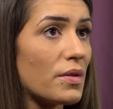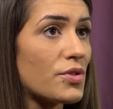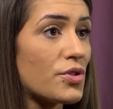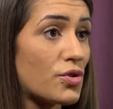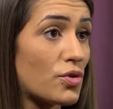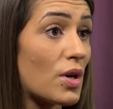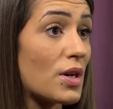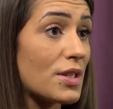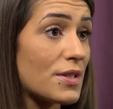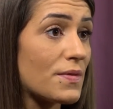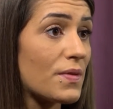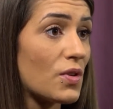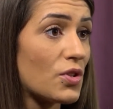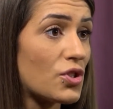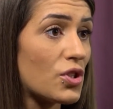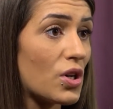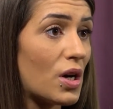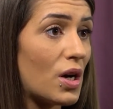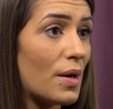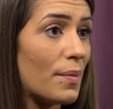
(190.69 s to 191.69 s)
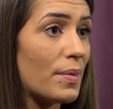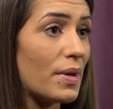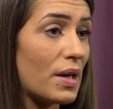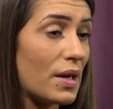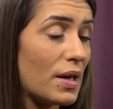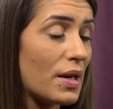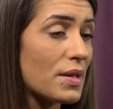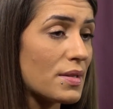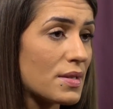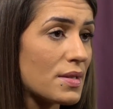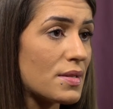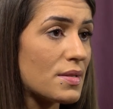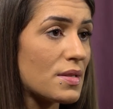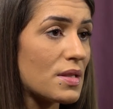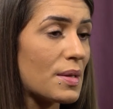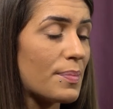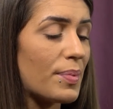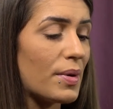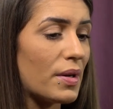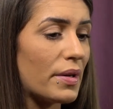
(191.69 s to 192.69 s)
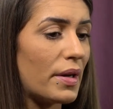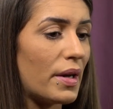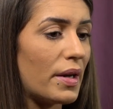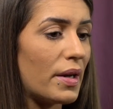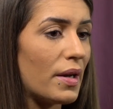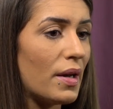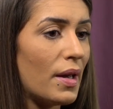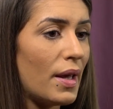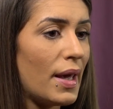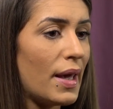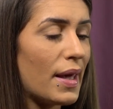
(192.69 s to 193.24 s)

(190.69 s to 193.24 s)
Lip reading: stressful job, and he needs to sleep at night.